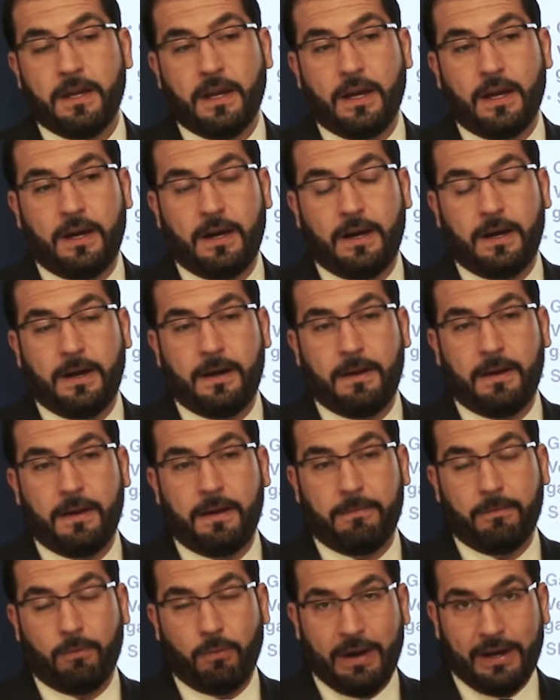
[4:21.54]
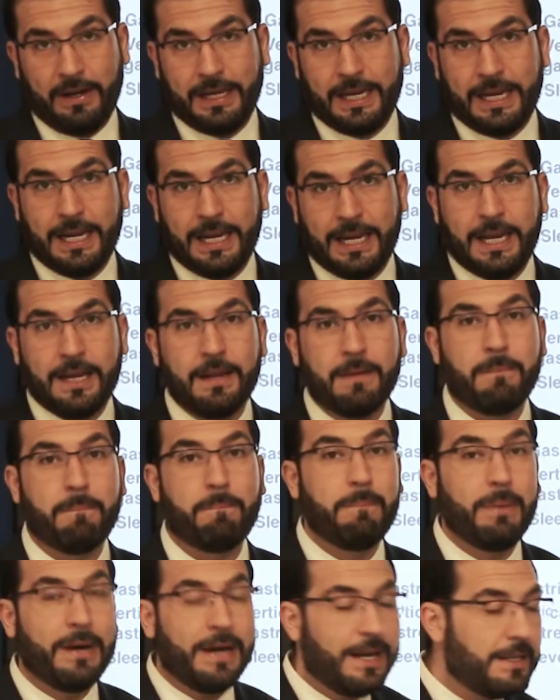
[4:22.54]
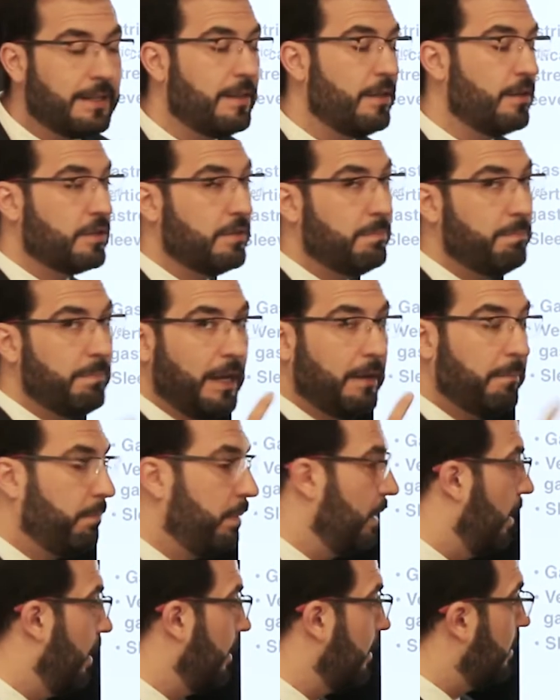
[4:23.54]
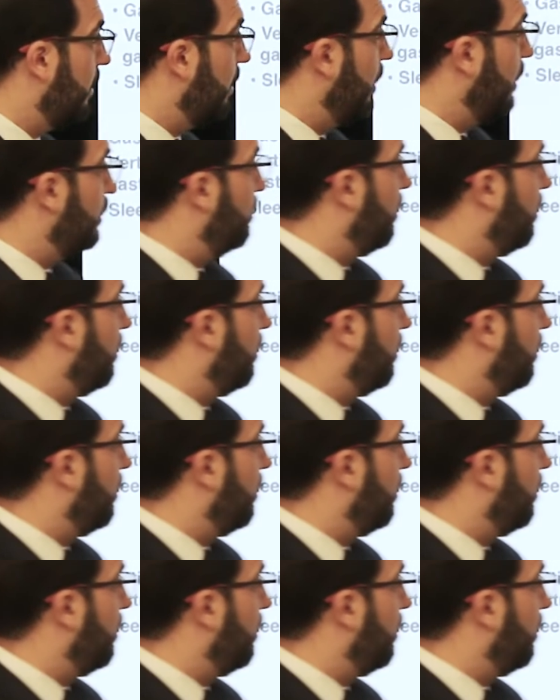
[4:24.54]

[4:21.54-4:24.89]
while eating. But there's a big plus. This